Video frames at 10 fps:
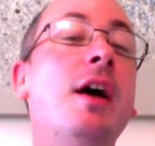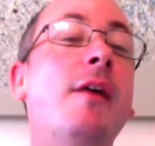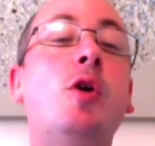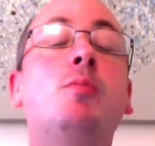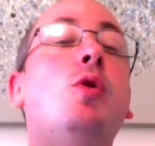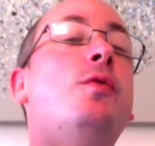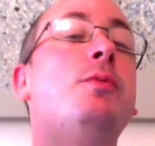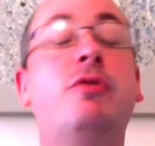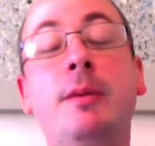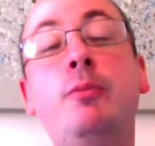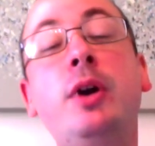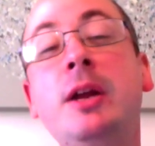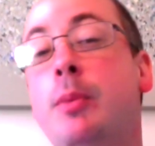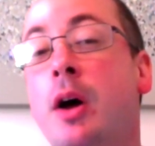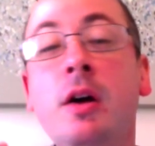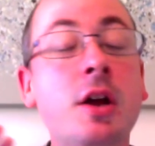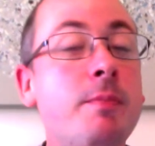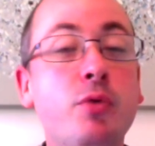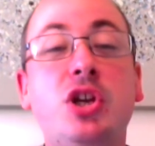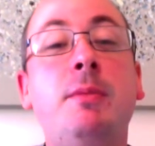I've got more from Grim Reaper,
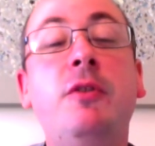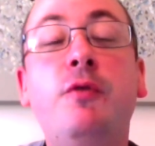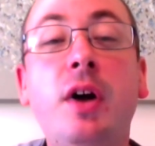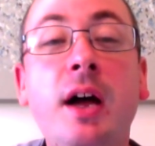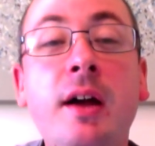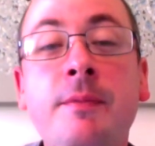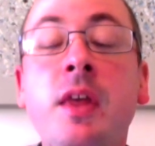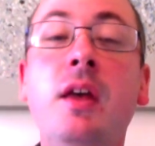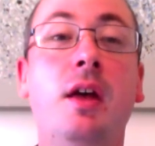Machemi Fire,